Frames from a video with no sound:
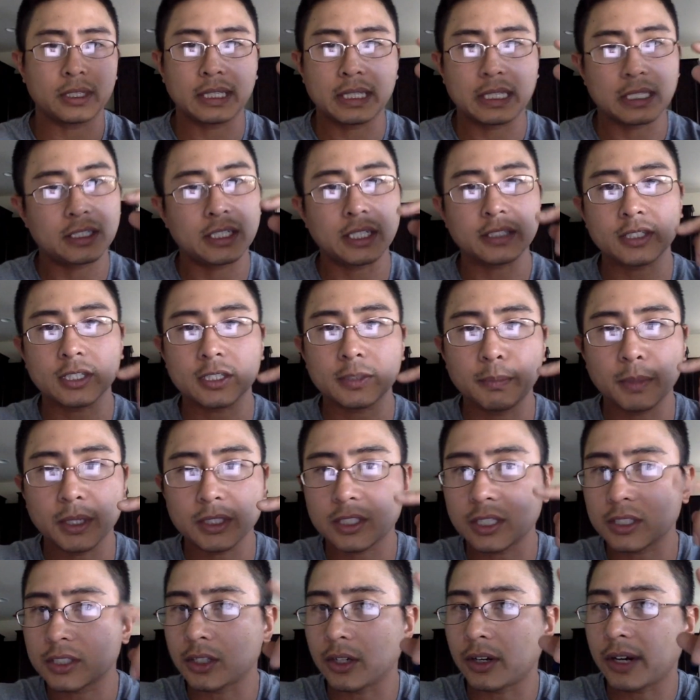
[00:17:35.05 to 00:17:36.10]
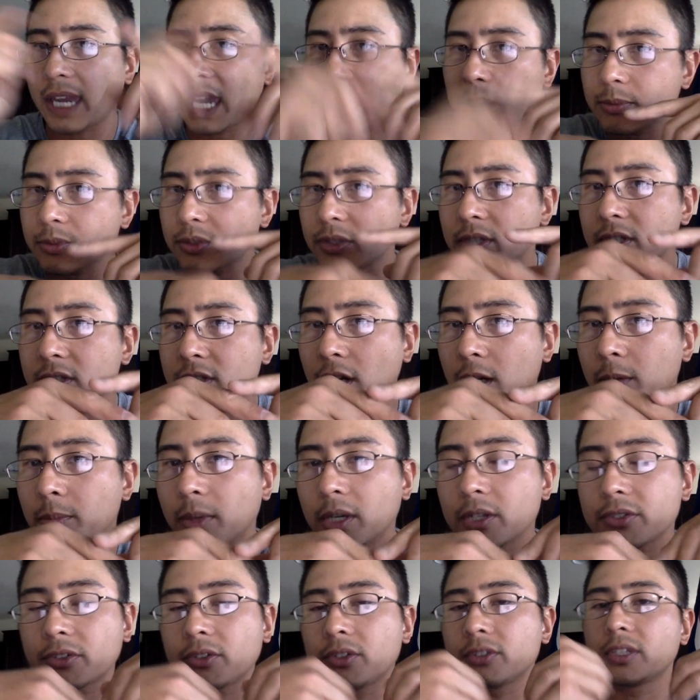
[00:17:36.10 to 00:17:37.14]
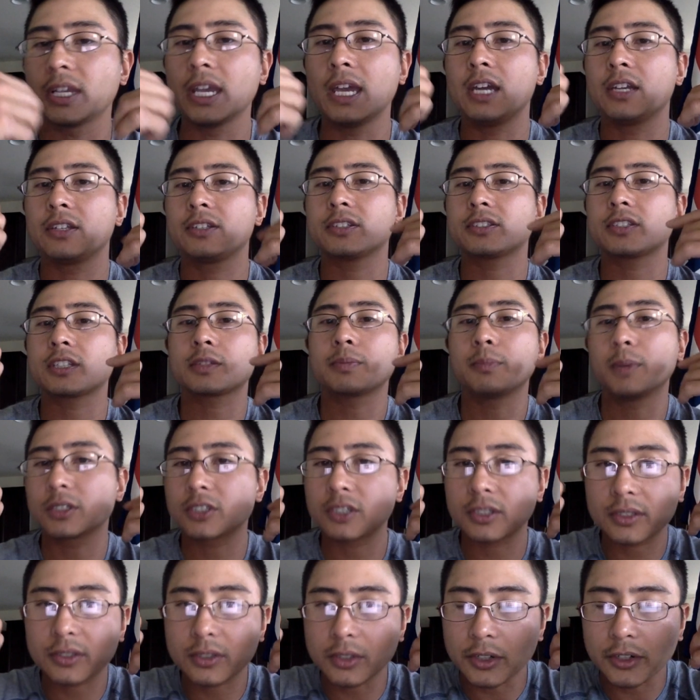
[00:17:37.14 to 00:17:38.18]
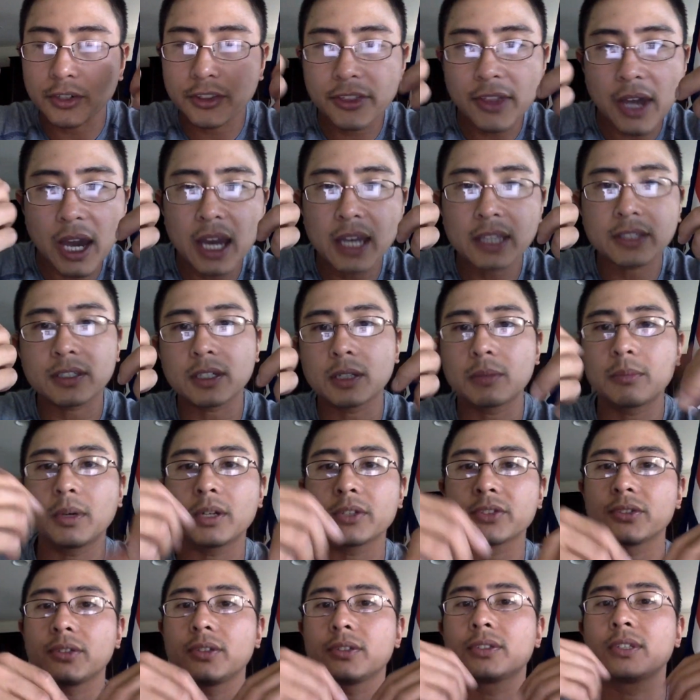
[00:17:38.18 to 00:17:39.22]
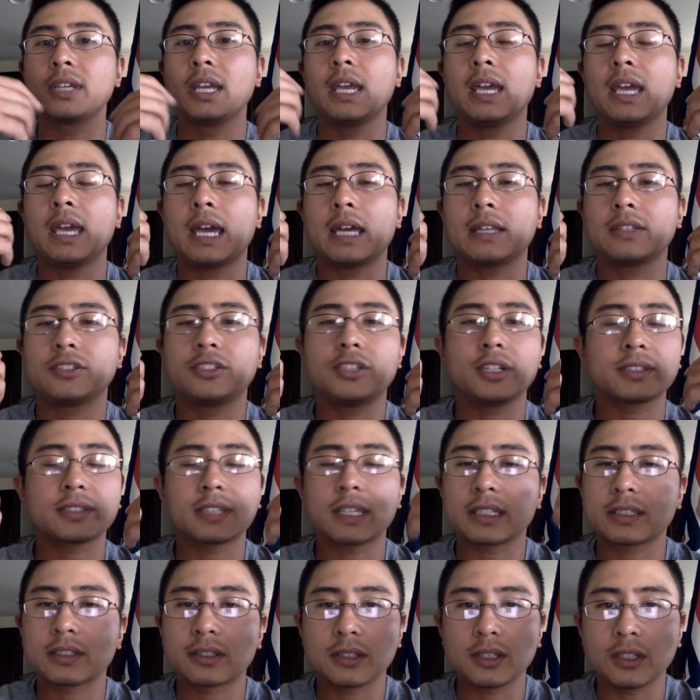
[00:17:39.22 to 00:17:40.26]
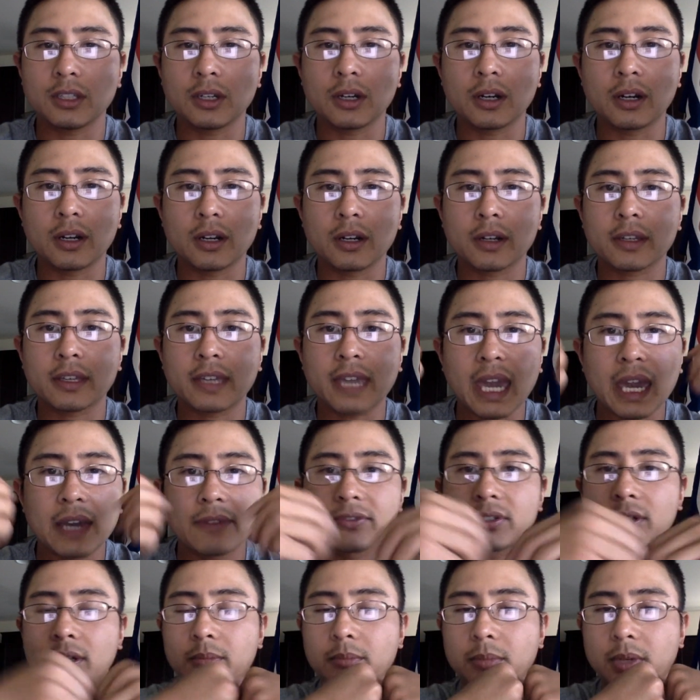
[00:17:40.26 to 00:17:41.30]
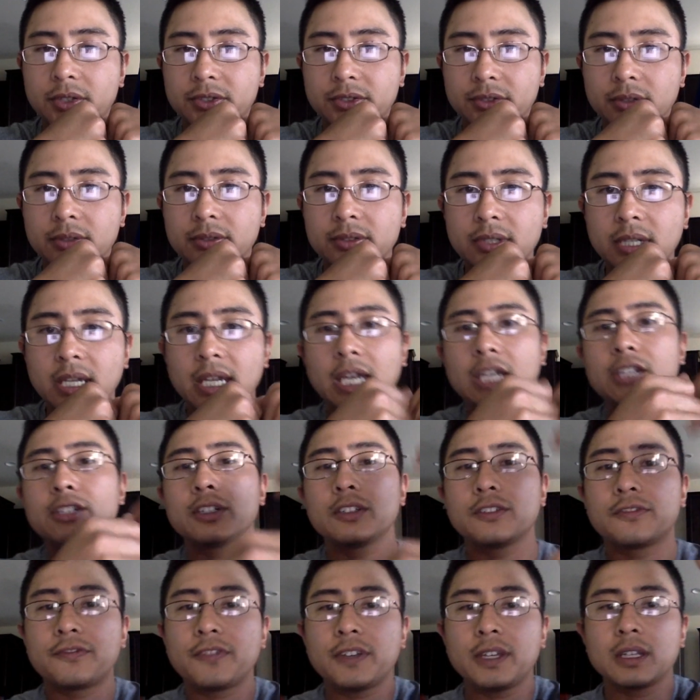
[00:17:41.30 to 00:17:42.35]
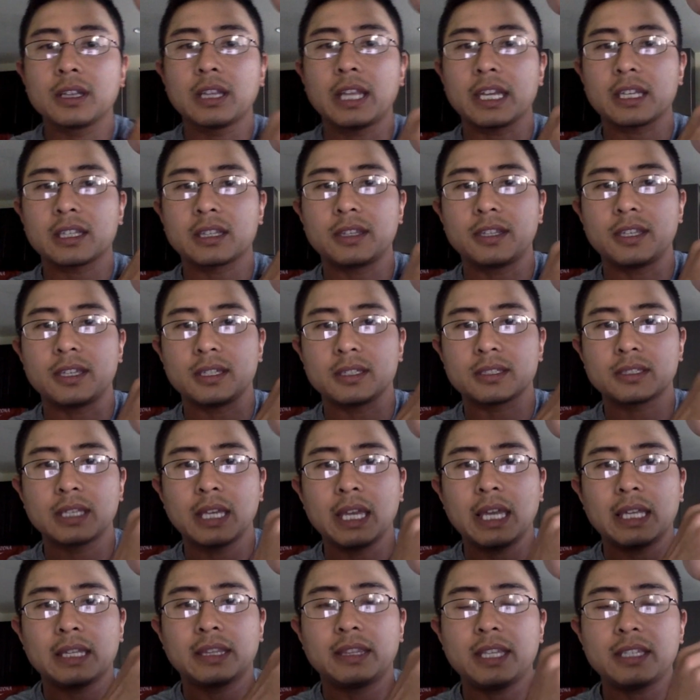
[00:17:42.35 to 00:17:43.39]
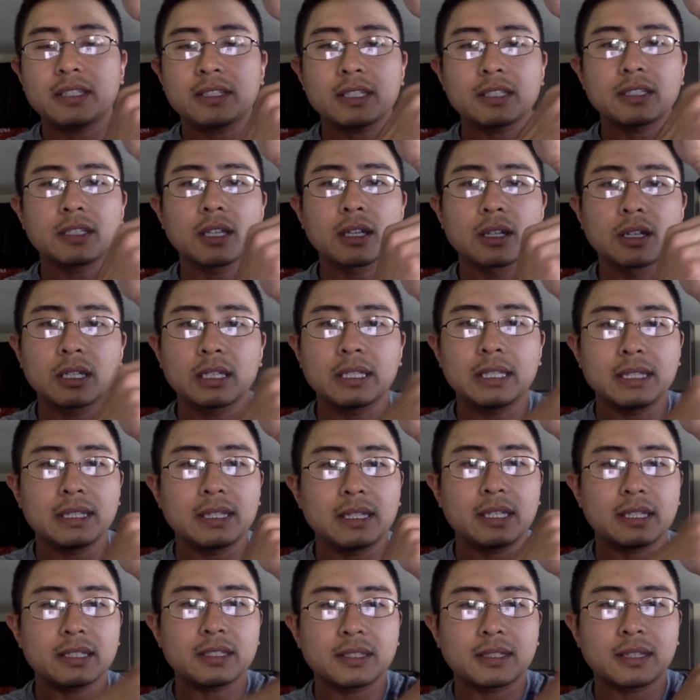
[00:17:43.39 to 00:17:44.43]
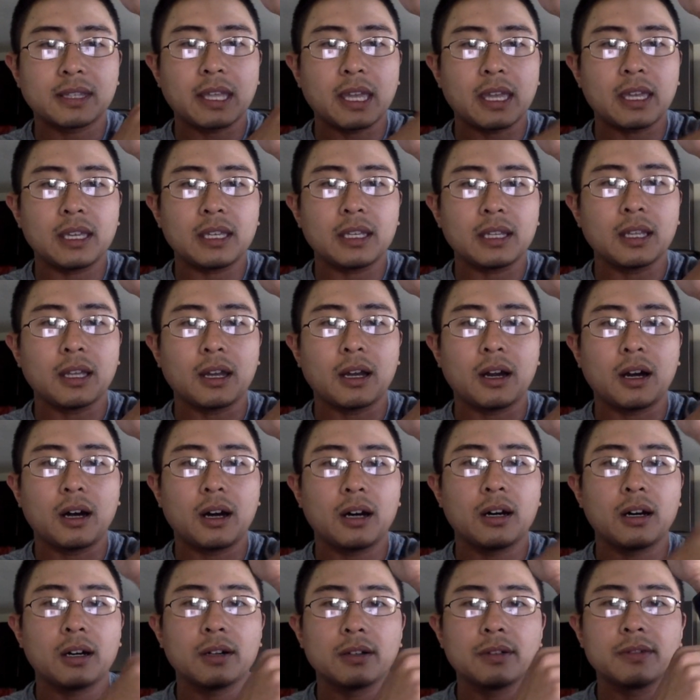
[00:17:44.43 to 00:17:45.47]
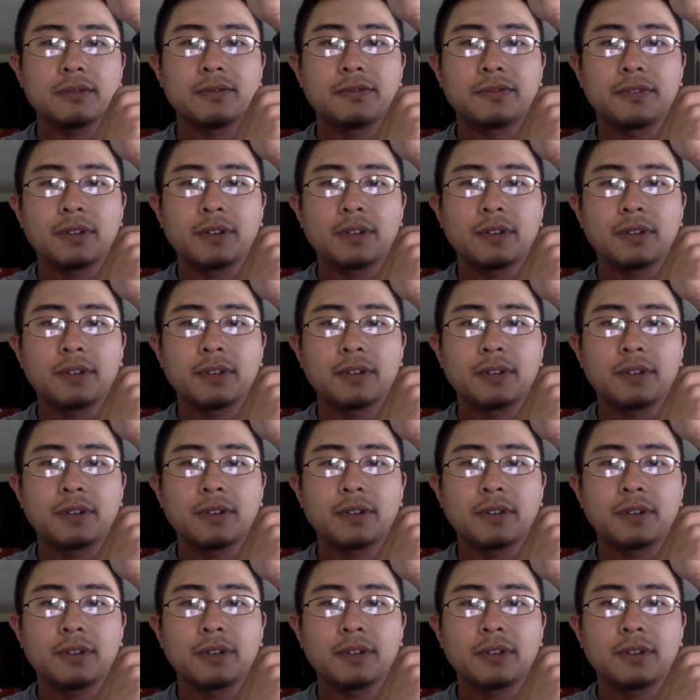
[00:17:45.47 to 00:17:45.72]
just as much as your hamstrings are muscles, just as much as your thighs are muscles, just as your calves are muscles. It should feel like this. This is the state of